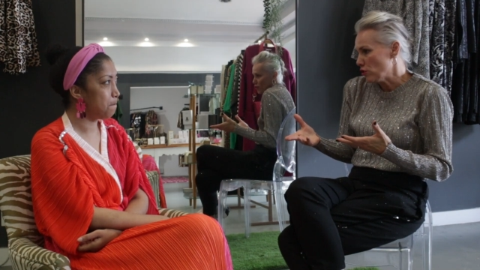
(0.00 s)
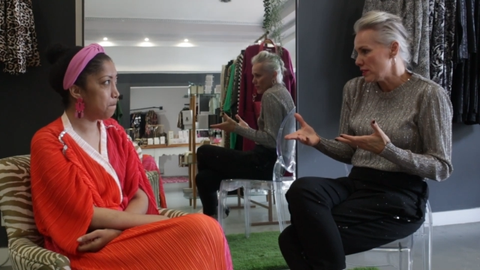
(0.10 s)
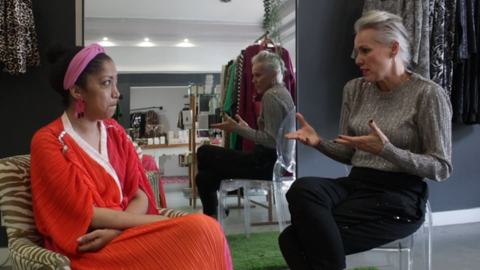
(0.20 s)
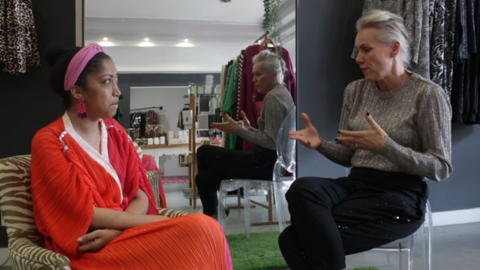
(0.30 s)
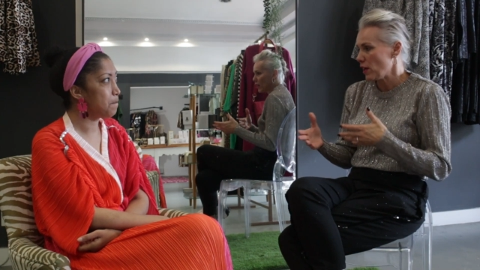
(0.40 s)

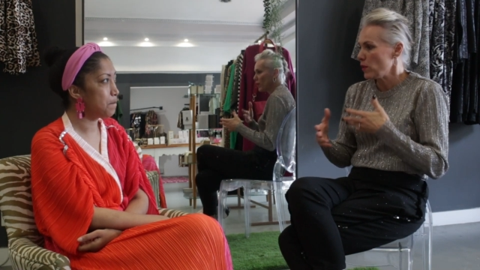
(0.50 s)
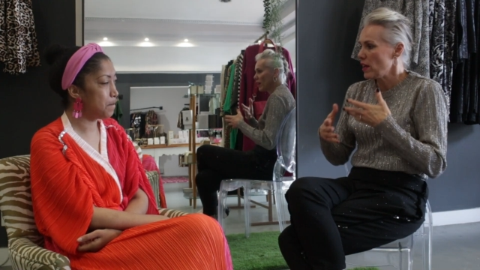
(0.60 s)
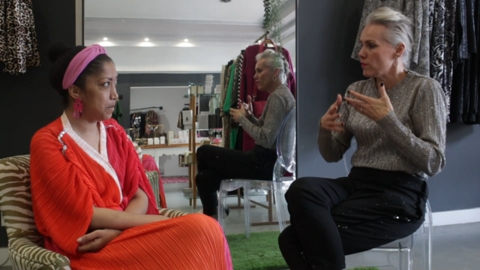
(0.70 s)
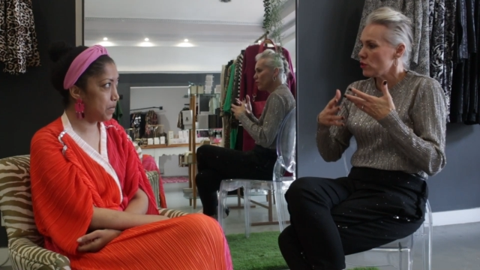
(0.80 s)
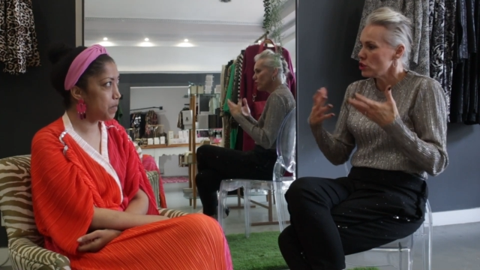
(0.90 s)
Speaker 1: new stuff.
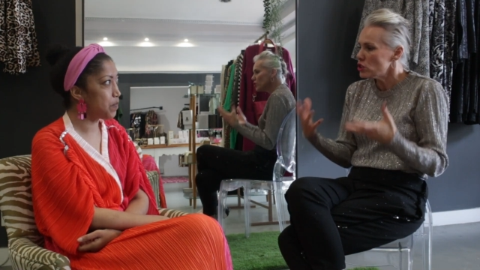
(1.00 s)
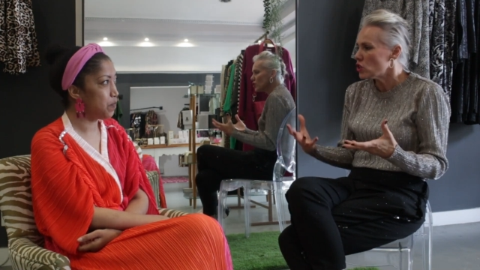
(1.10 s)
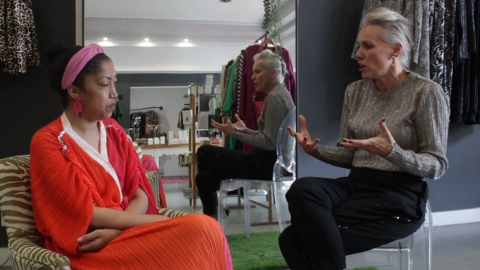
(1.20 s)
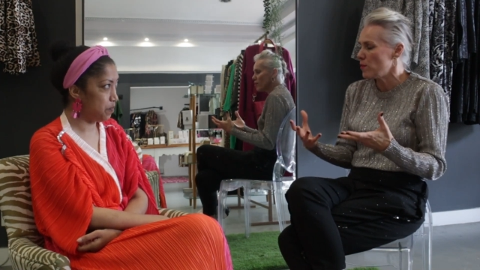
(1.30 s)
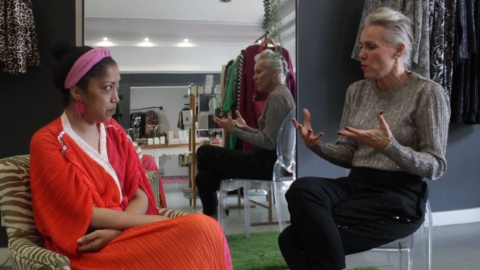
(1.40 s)
We have good
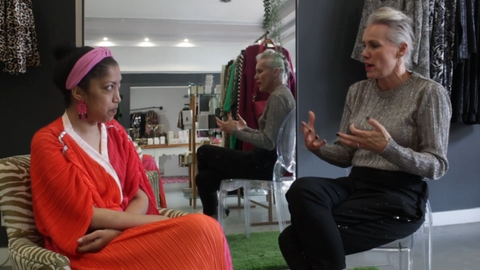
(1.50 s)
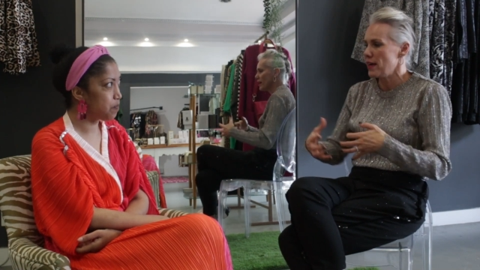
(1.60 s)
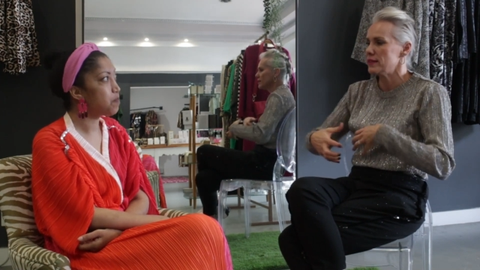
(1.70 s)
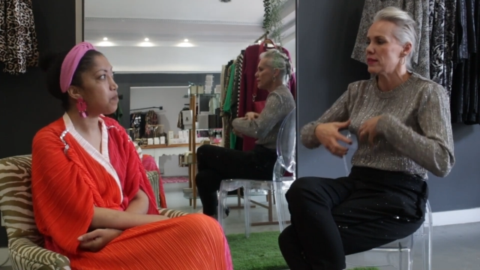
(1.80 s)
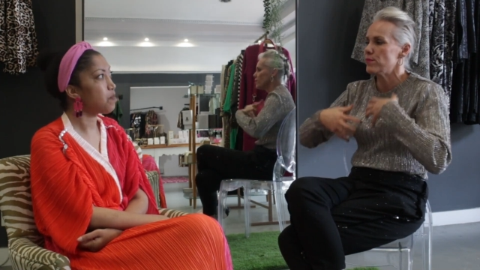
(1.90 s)
solid
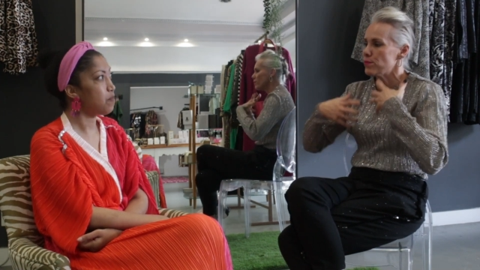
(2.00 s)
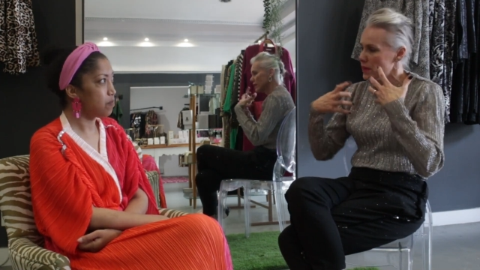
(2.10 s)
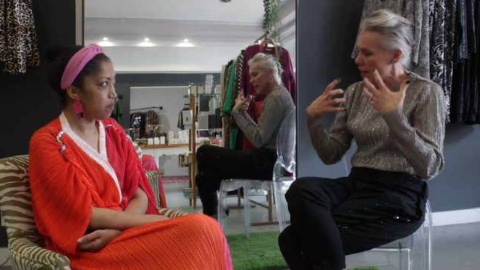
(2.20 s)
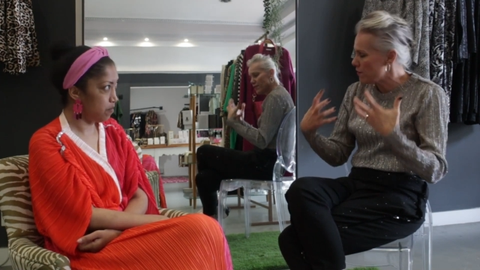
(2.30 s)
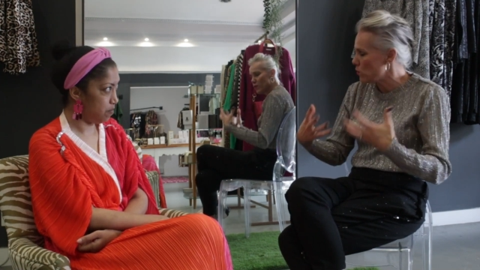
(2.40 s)
brands.
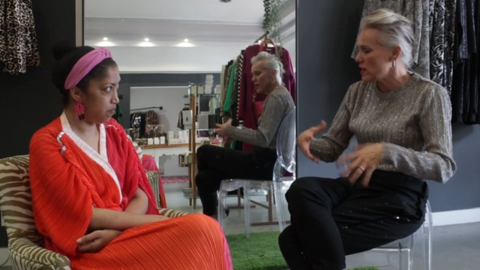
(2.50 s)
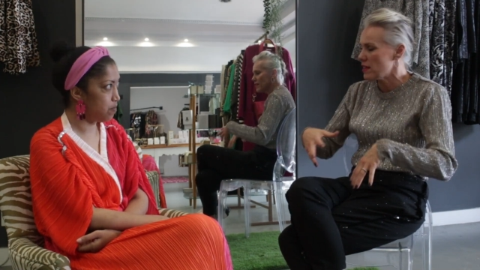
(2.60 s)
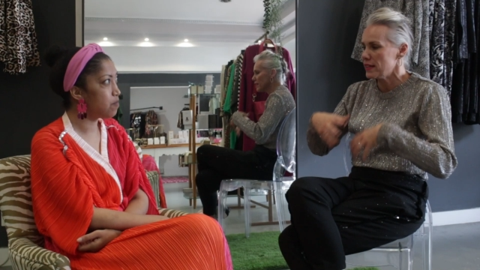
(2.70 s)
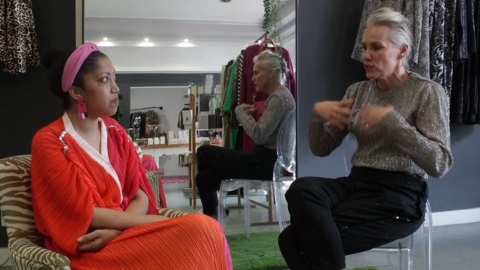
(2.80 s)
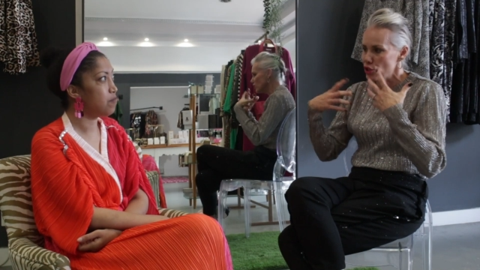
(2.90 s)
Every
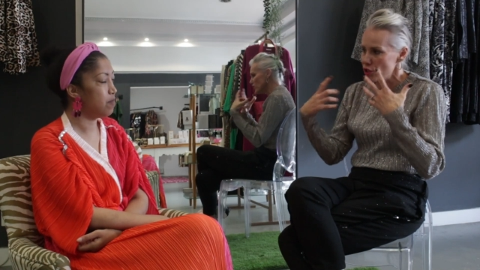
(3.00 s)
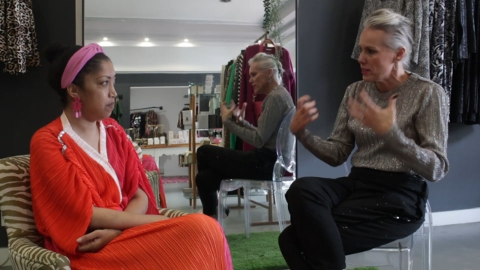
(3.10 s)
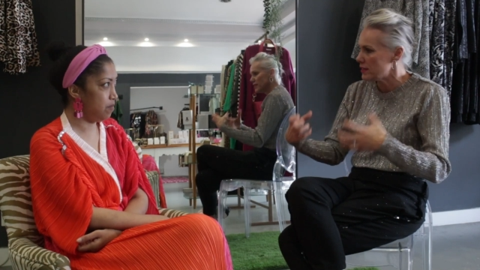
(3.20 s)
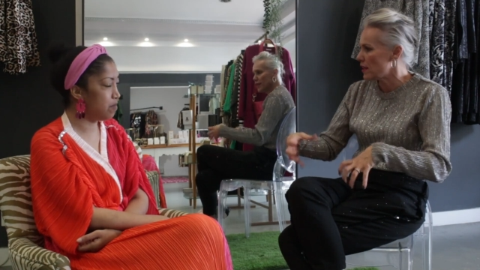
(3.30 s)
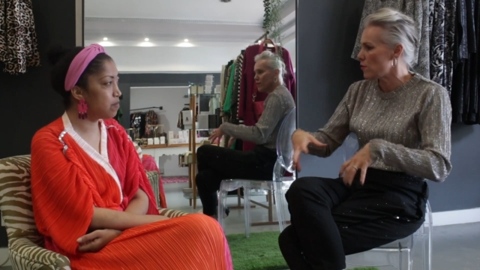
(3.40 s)
week there's
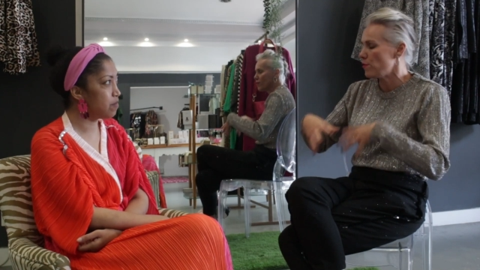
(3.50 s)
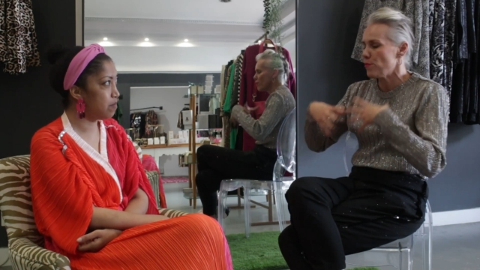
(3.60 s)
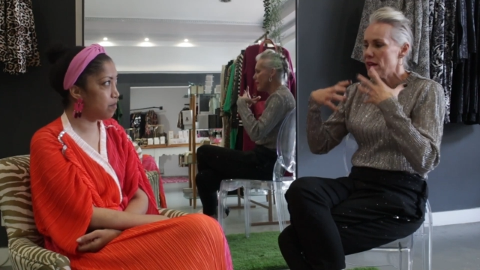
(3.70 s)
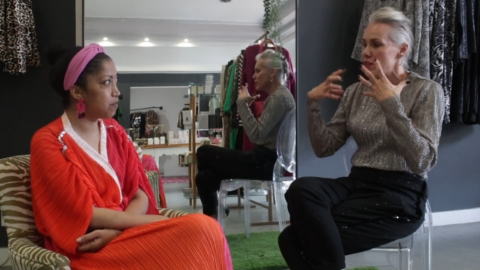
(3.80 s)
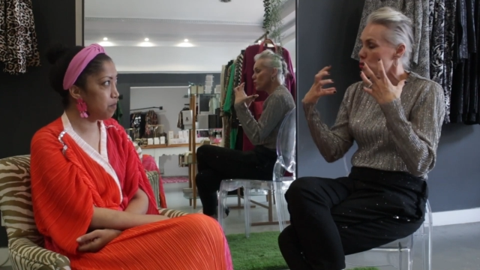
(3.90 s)
newness, they
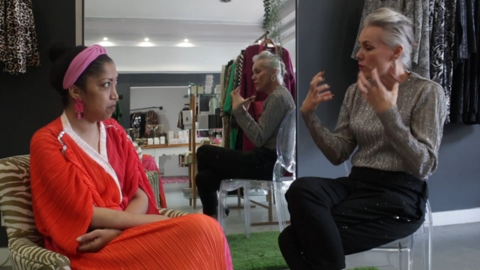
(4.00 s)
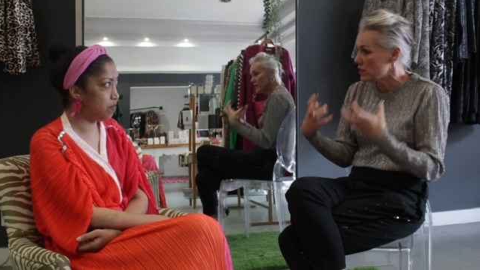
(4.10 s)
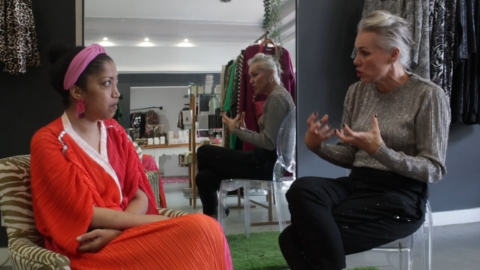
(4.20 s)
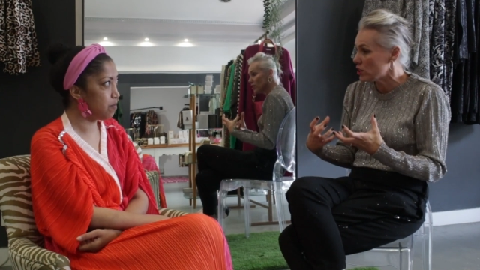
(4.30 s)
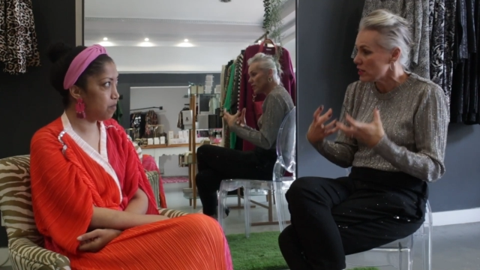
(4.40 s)
replenish, or
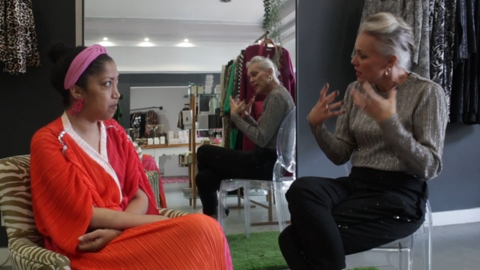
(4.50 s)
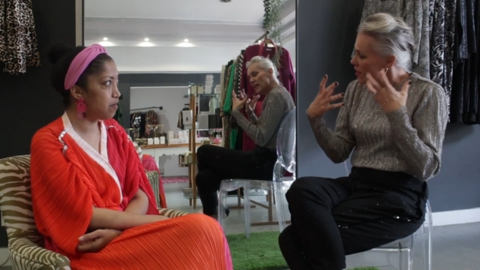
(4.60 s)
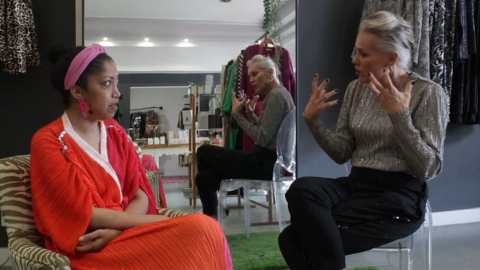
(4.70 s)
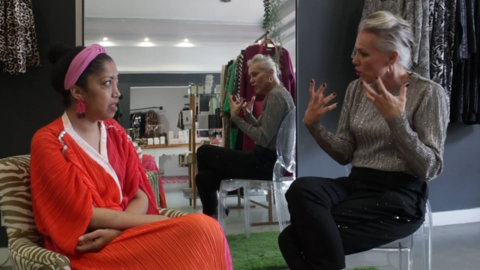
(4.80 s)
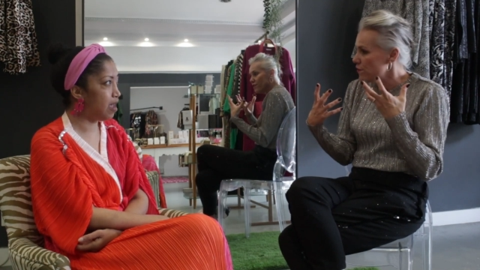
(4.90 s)
there's a good
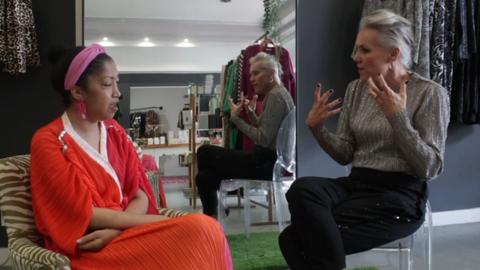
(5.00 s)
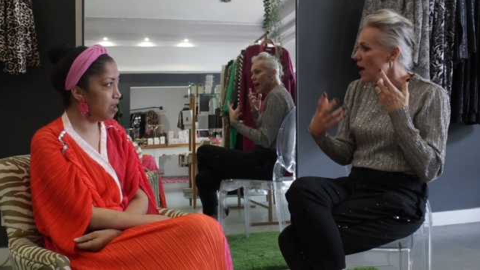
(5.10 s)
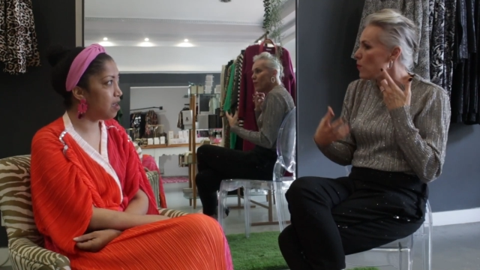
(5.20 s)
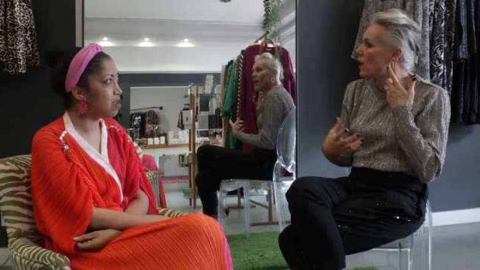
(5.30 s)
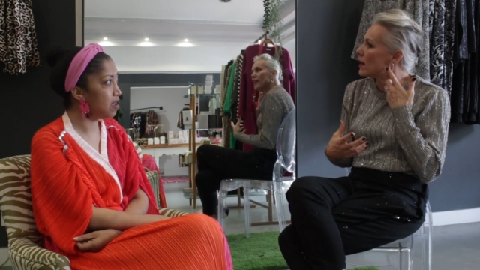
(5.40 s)

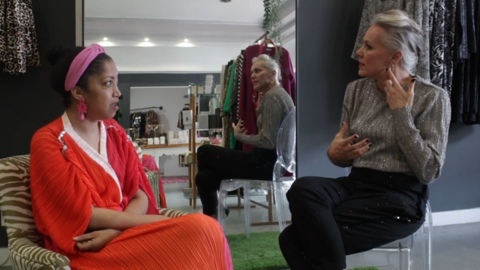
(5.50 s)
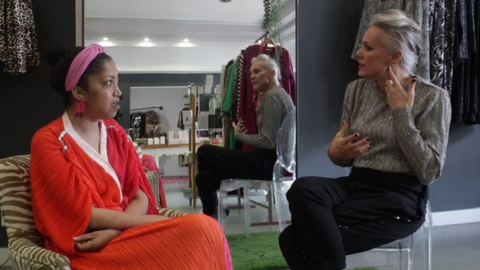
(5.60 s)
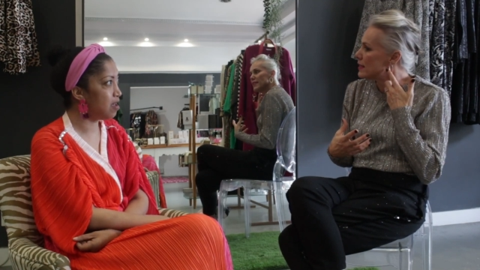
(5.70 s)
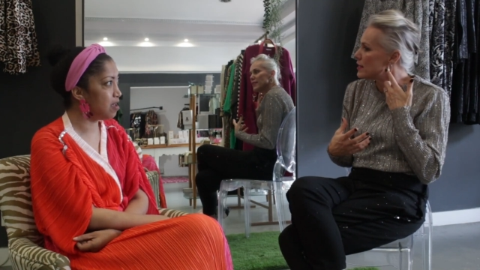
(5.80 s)
vibe where this is